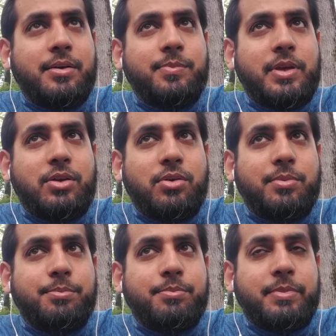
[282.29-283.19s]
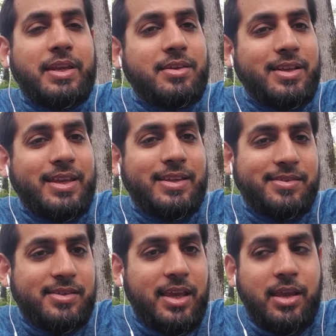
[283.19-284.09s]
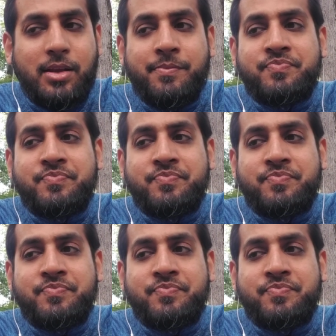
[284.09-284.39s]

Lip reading: mentally insane